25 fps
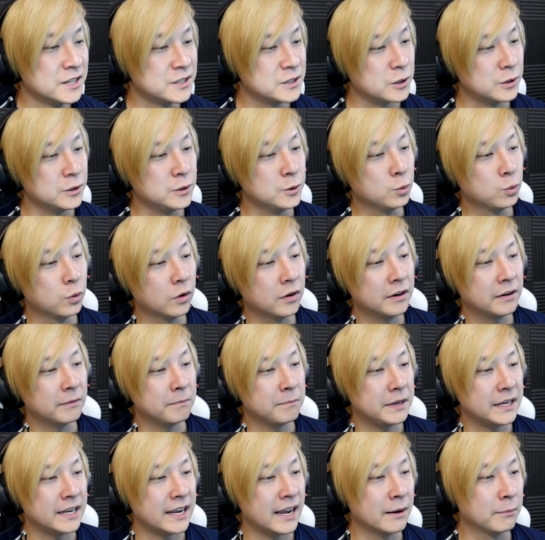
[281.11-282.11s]
so you
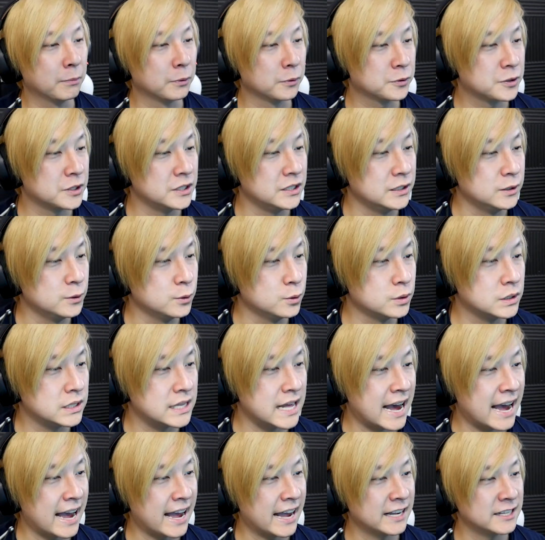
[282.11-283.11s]
wouldn't be able to use
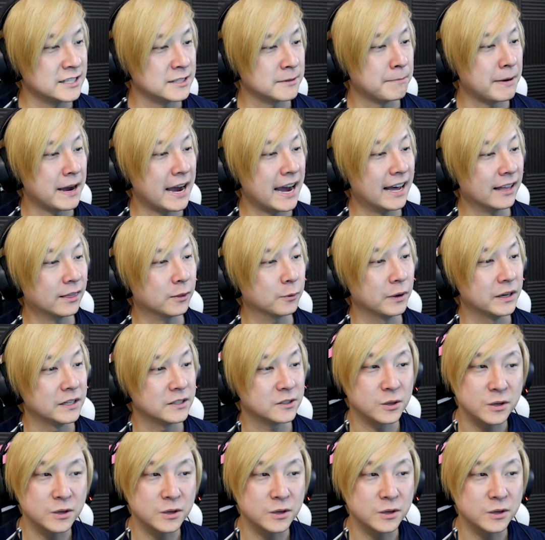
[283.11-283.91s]
that as a pathway.